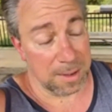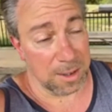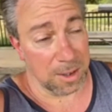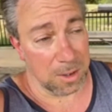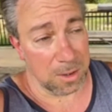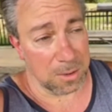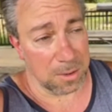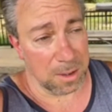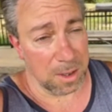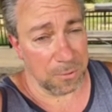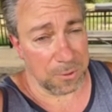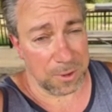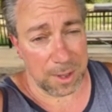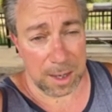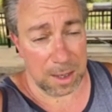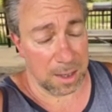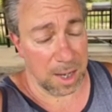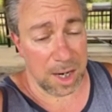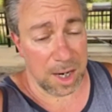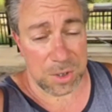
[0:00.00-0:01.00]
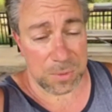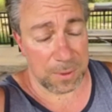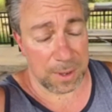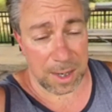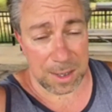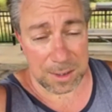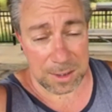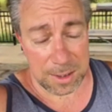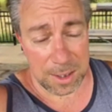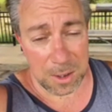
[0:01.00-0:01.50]
If the
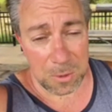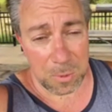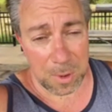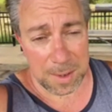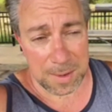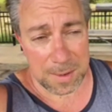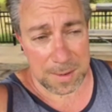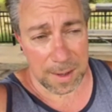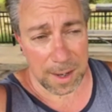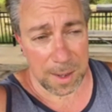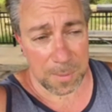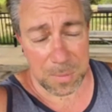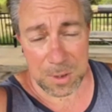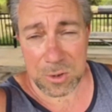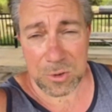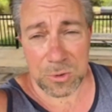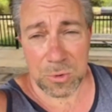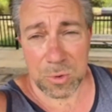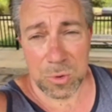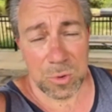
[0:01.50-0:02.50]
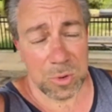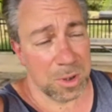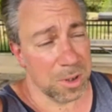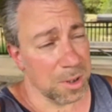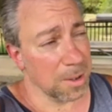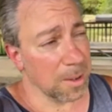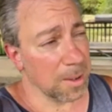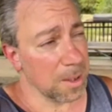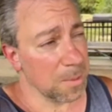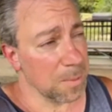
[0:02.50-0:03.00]
HVAC went, I'd be screwed.
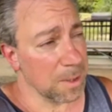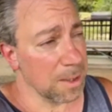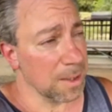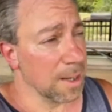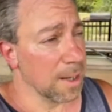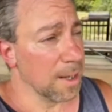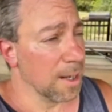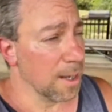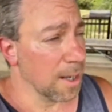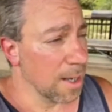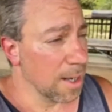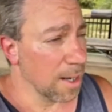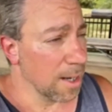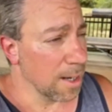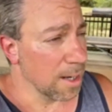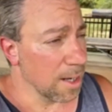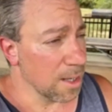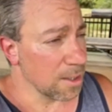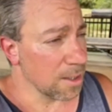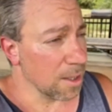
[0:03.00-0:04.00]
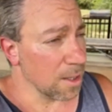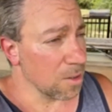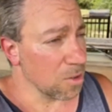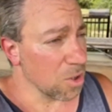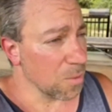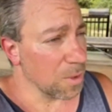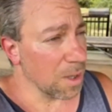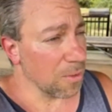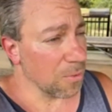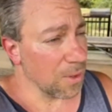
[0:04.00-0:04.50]
You know what I mean? It's like so
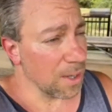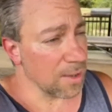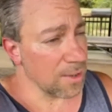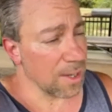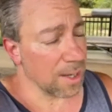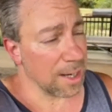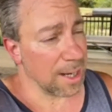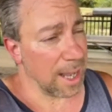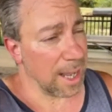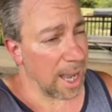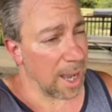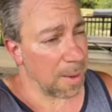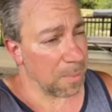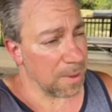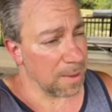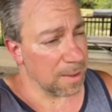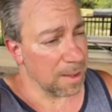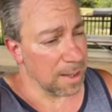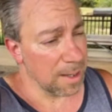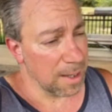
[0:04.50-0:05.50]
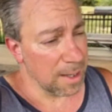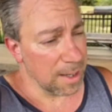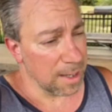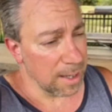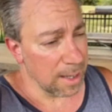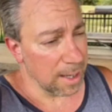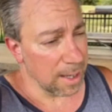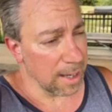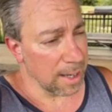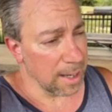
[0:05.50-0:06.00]
many things that can happen.
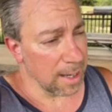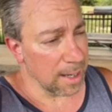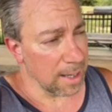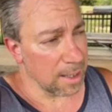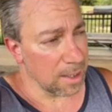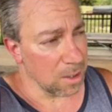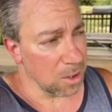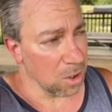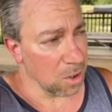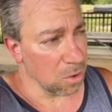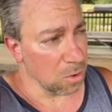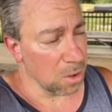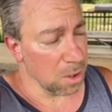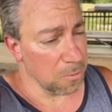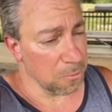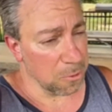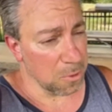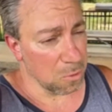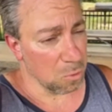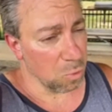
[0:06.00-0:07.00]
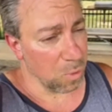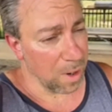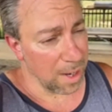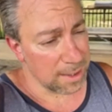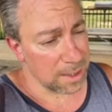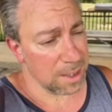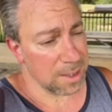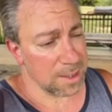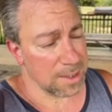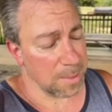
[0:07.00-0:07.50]
And, if you're
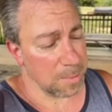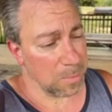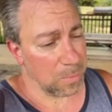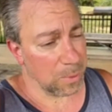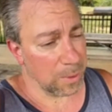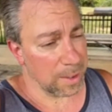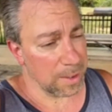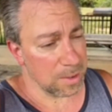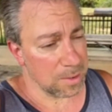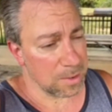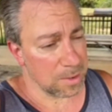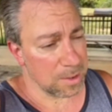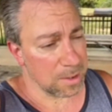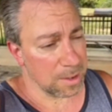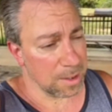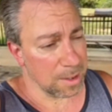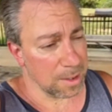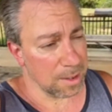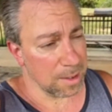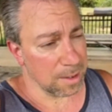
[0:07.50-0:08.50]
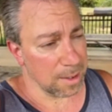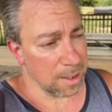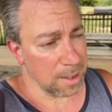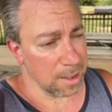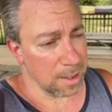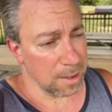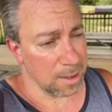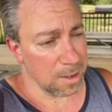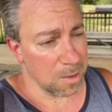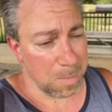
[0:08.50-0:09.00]
renting someplace,
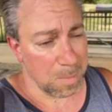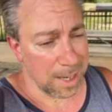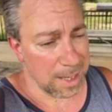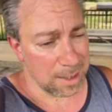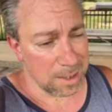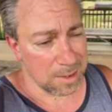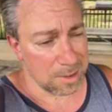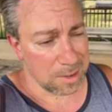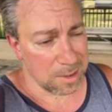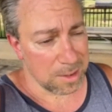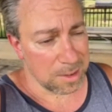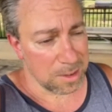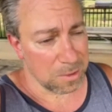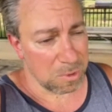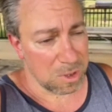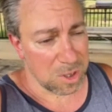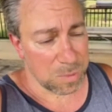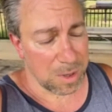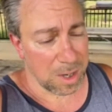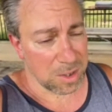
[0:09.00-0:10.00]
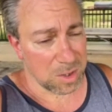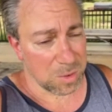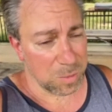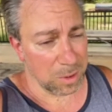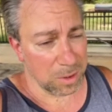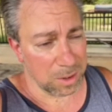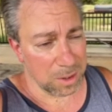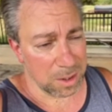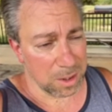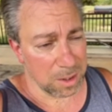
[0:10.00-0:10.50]
then the maintenance is the
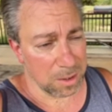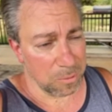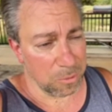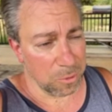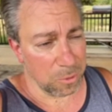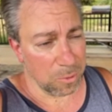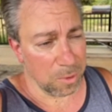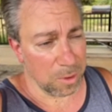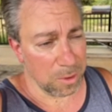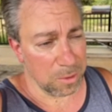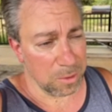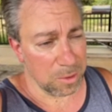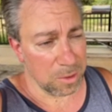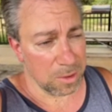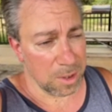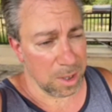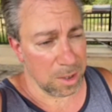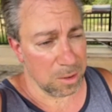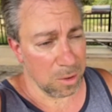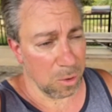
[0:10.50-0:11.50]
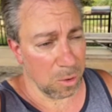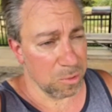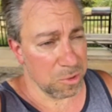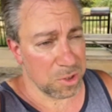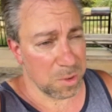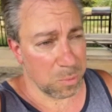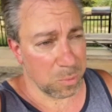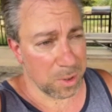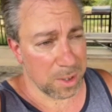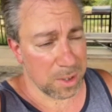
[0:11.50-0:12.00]
responsibility of the one that owns
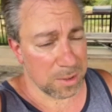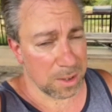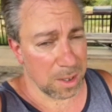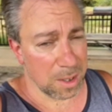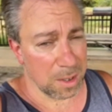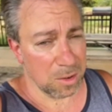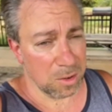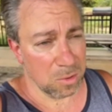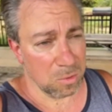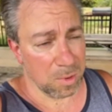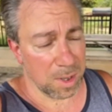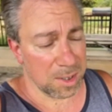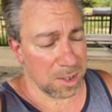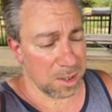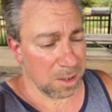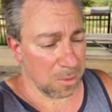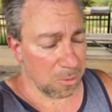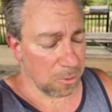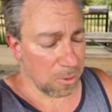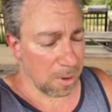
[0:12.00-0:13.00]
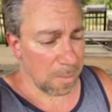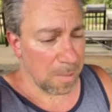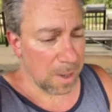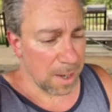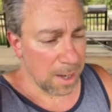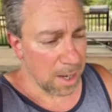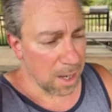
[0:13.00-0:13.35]
the place that you're renting it from.